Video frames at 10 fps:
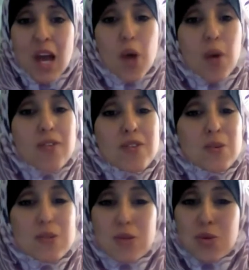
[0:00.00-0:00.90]
Whoever
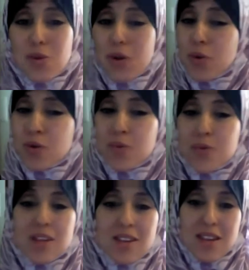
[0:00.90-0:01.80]
knows this surah will
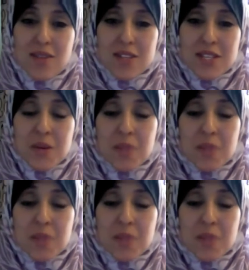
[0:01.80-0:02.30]
really love it,